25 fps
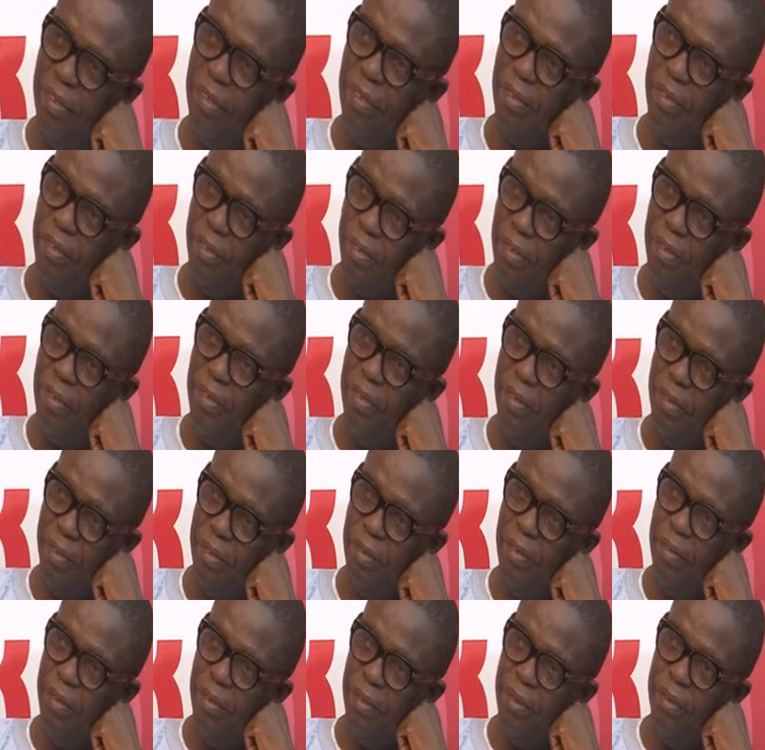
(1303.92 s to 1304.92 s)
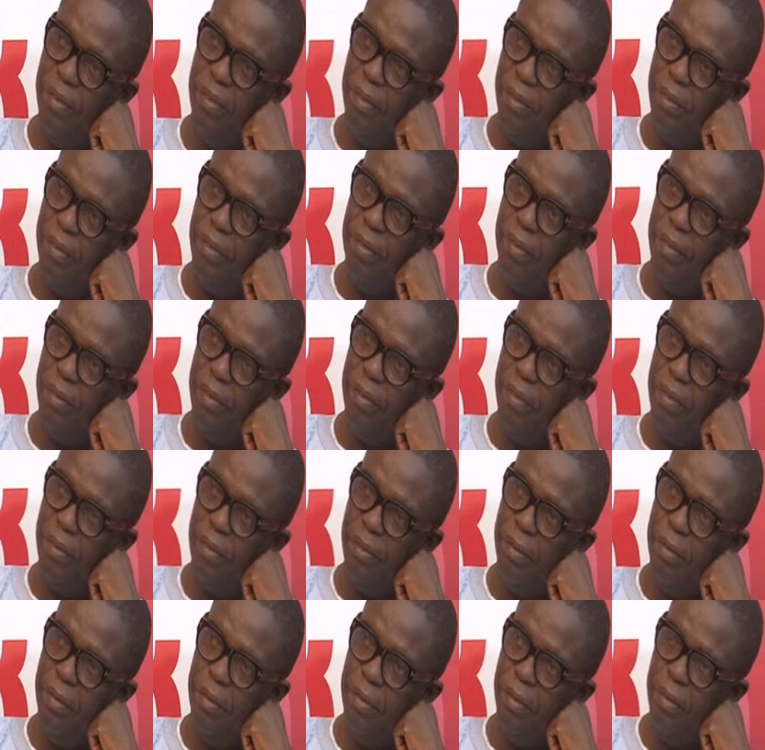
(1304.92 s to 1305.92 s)
and again.
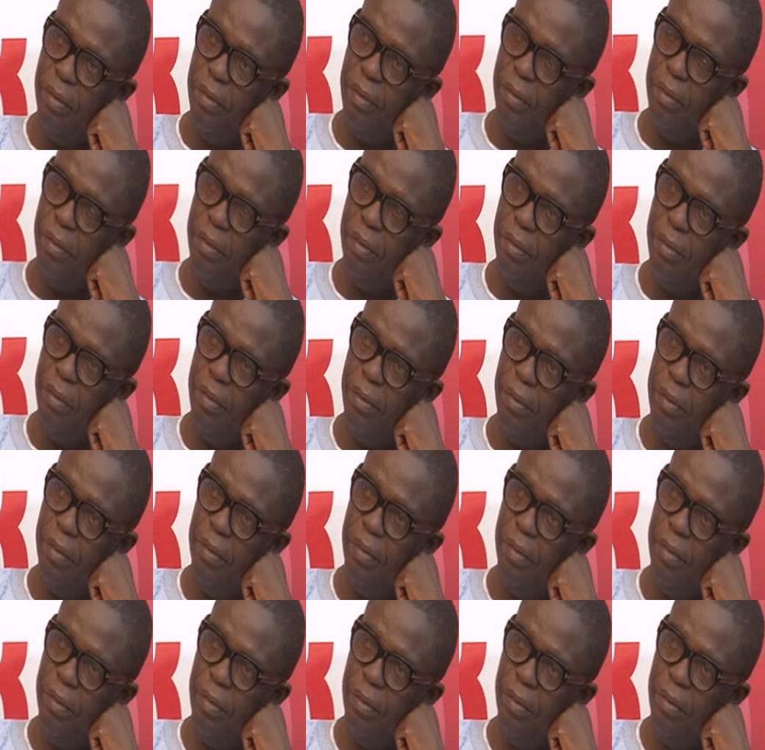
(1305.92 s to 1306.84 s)
And then